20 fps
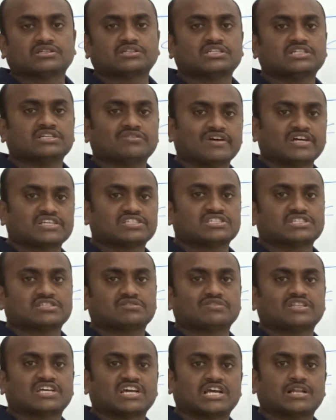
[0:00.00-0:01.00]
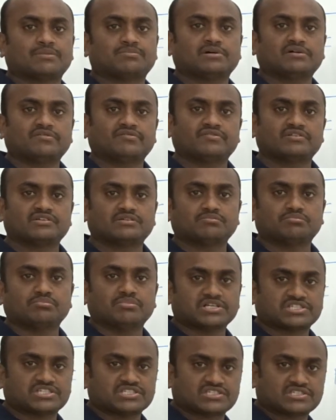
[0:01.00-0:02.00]
devices with the help of
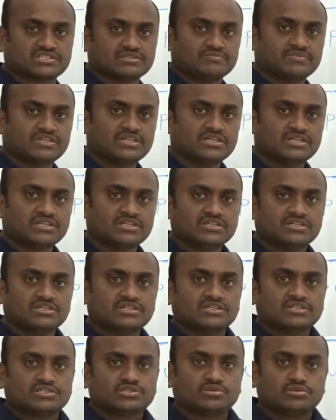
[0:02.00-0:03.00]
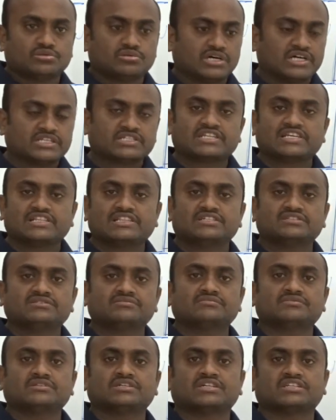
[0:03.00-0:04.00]
buses. So until then,
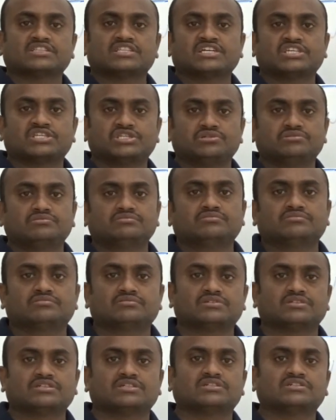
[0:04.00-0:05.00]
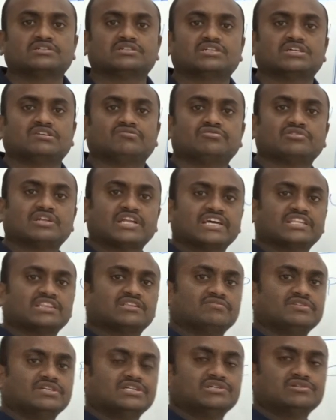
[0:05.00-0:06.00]
thank you. If you like
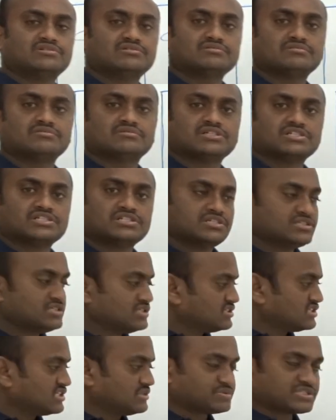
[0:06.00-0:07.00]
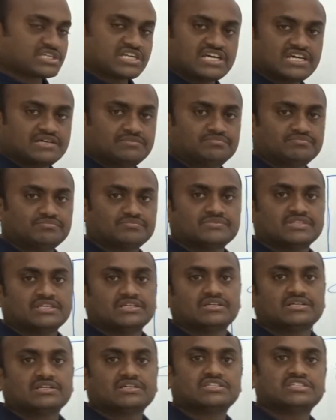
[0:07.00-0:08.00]
the video, subscribe,
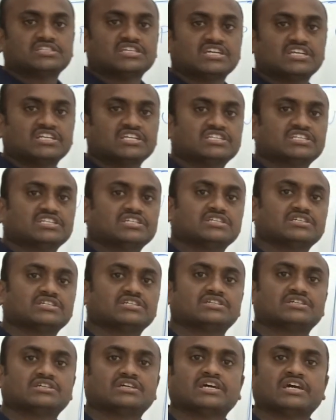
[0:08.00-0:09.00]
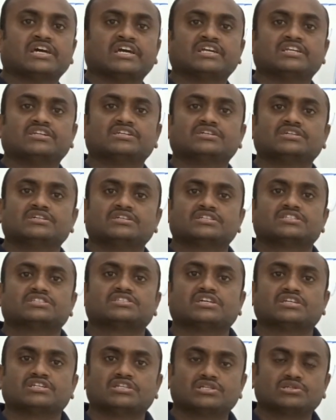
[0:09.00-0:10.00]
share it and
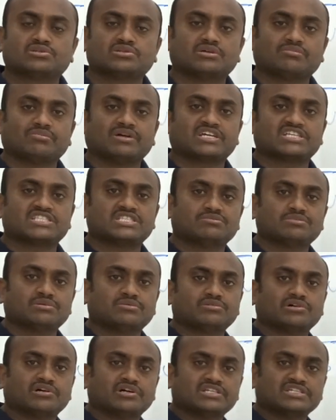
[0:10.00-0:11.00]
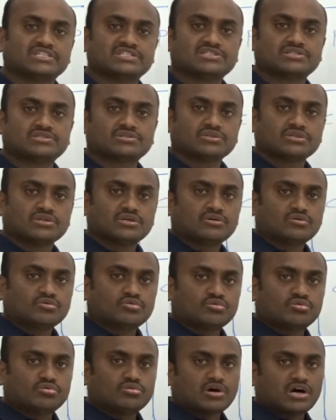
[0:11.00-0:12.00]
send it to the maximum audience
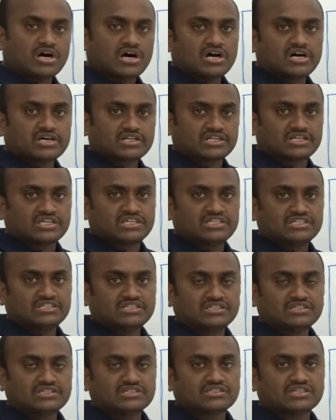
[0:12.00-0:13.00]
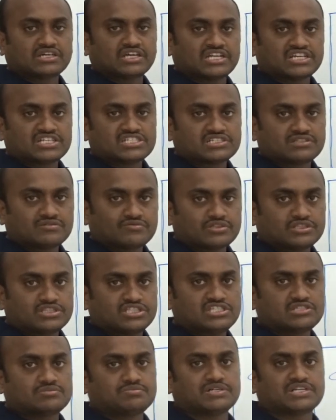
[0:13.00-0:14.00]
who are in connection with
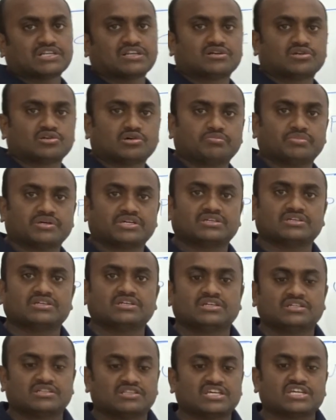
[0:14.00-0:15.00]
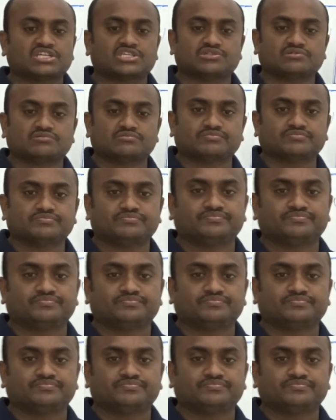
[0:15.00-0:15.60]
this particular topic. Thank you.